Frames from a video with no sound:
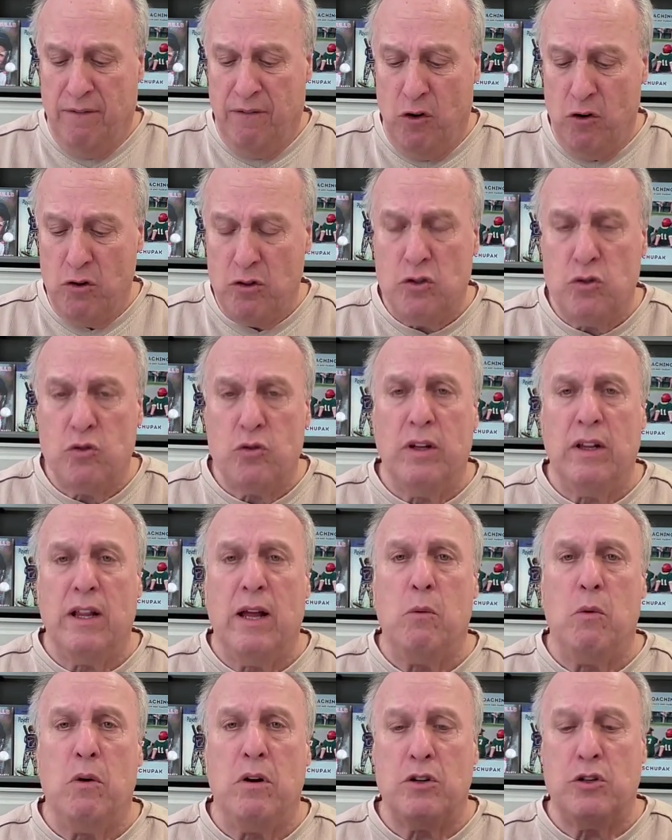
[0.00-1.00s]
First drill
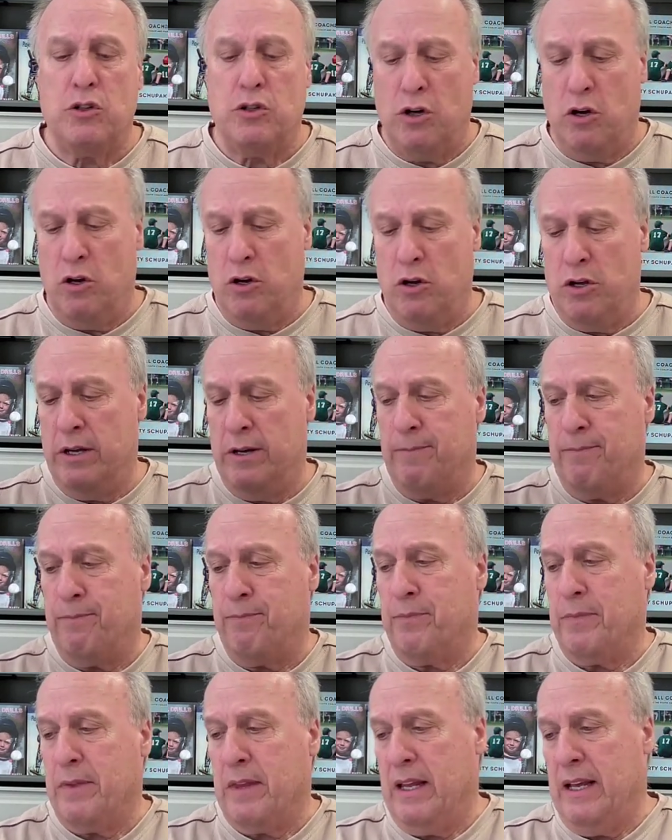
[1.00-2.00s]
I want to show you,
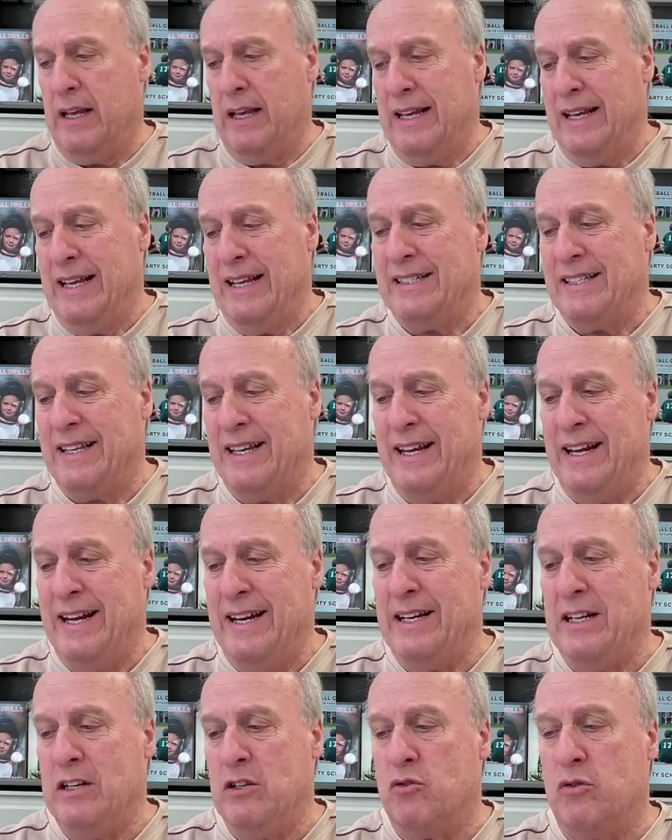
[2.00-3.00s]
it's a
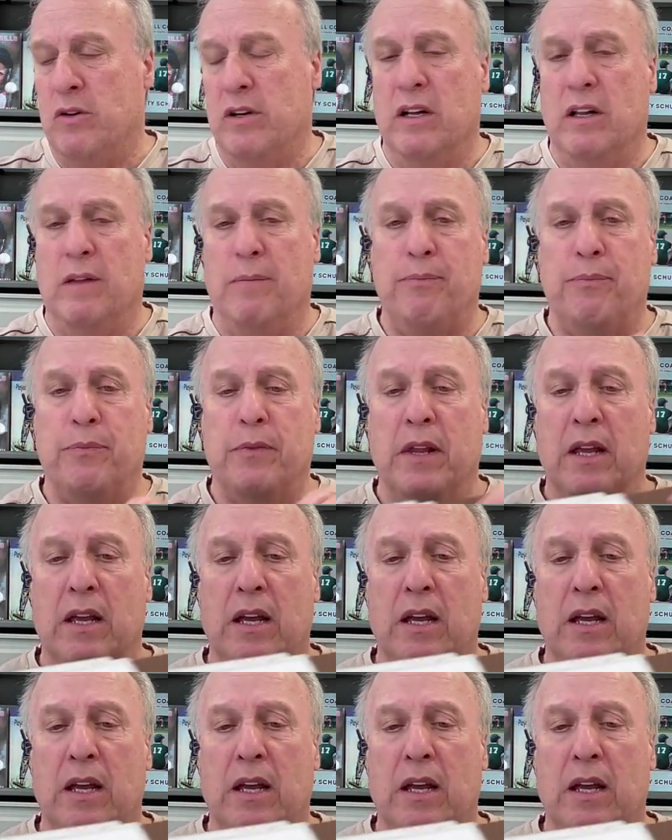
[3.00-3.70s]
hitting drill.